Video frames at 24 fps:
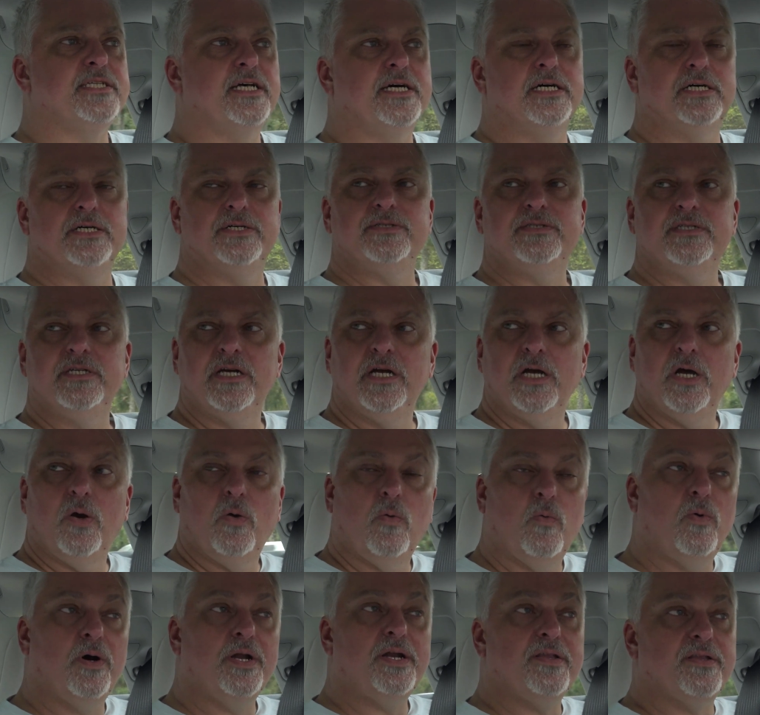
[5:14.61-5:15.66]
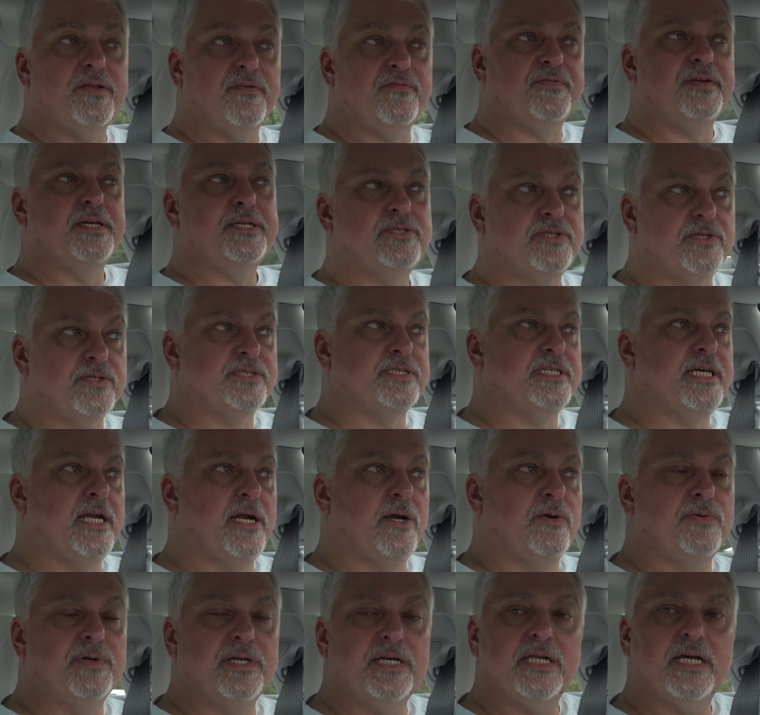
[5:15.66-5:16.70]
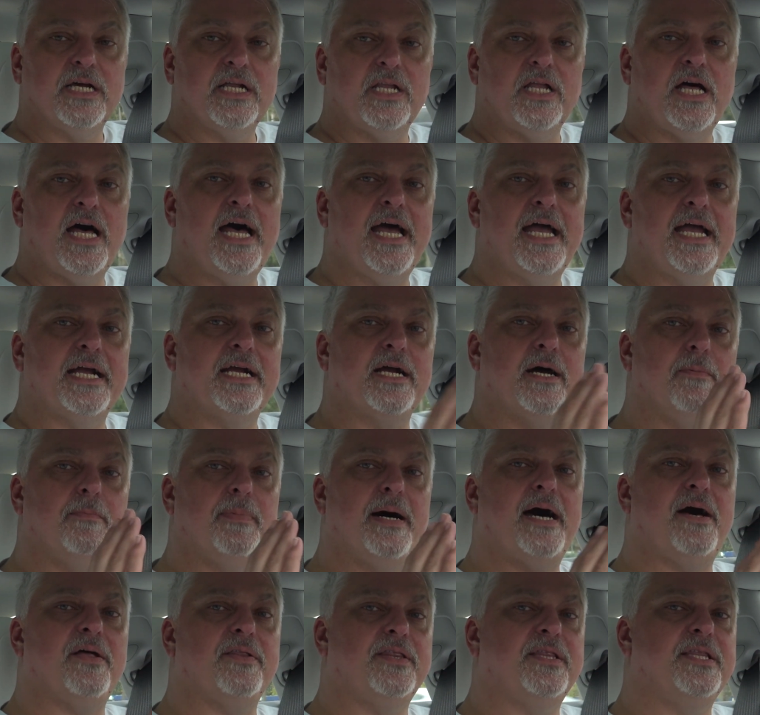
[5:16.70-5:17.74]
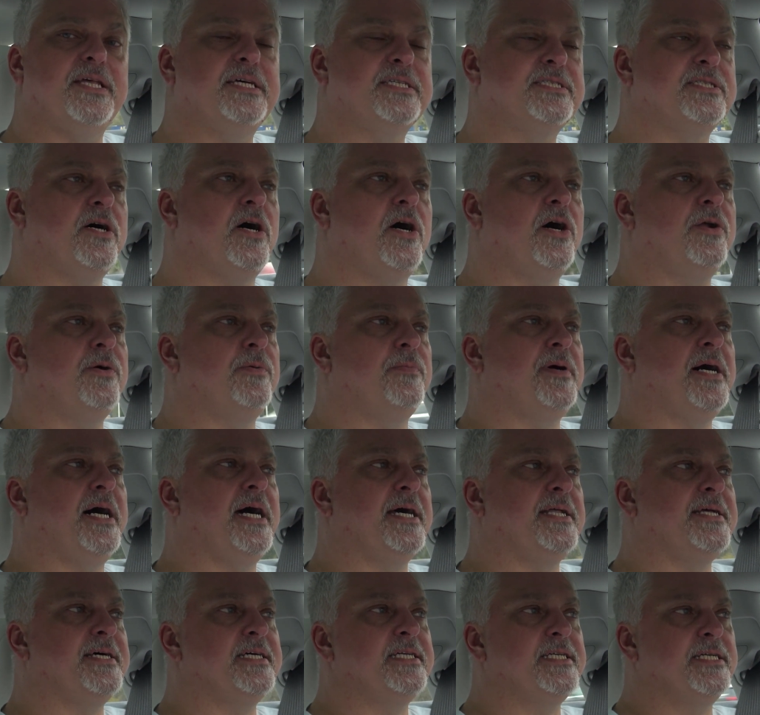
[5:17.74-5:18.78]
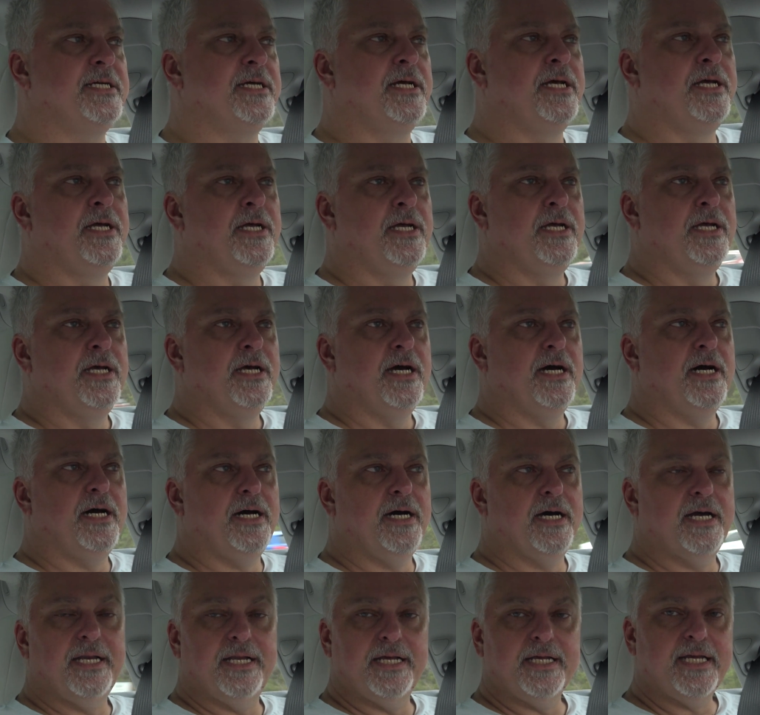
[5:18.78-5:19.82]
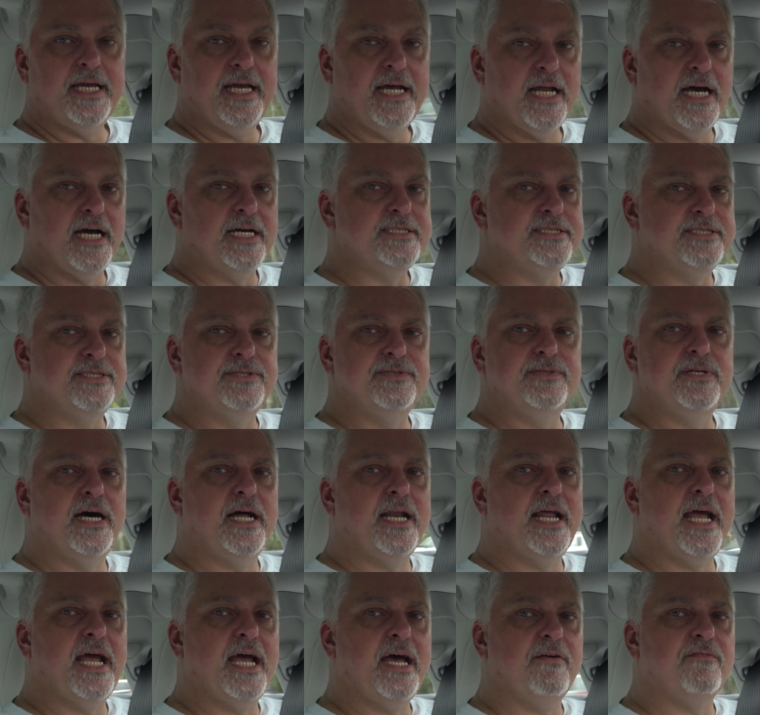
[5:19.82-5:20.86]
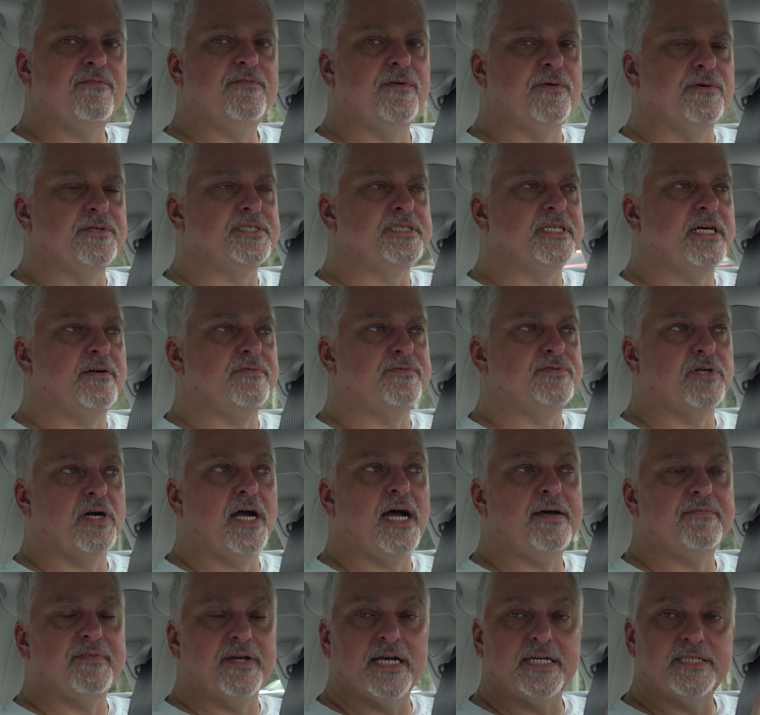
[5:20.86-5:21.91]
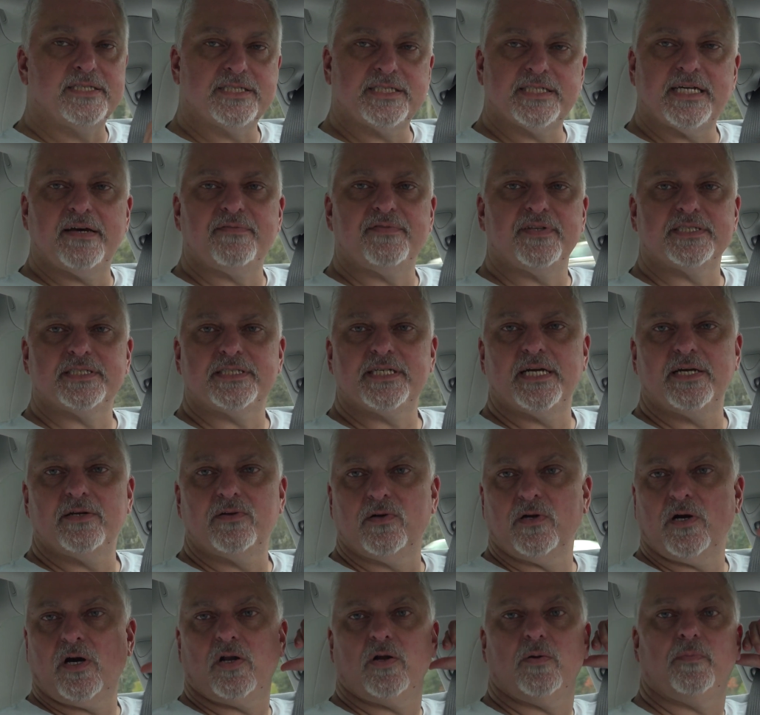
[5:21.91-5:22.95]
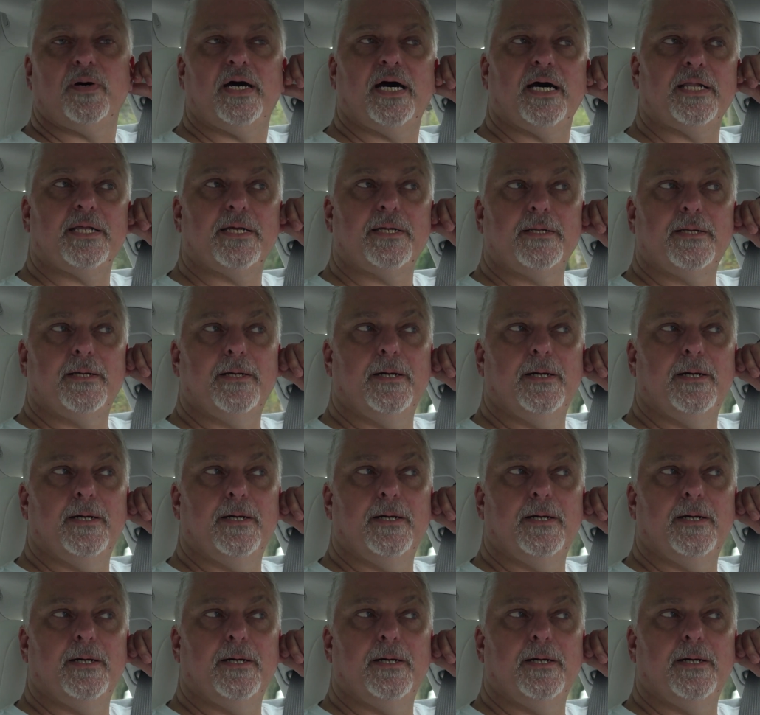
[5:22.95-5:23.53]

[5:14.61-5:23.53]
load. One of the features that I really like about this autopilot, and again, I do not have full self-driving, I just have the standard autopilot,